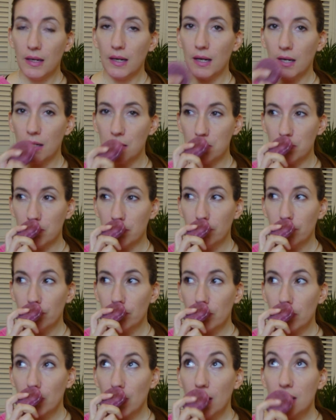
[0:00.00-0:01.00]
It
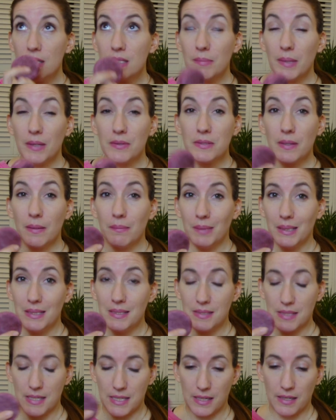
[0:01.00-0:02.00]
smells
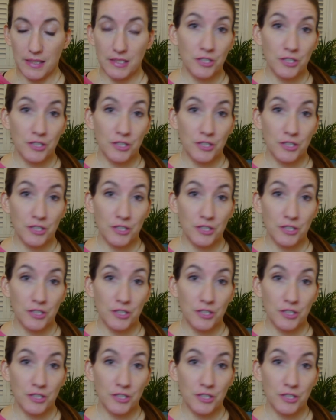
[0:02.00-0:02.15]
amazing.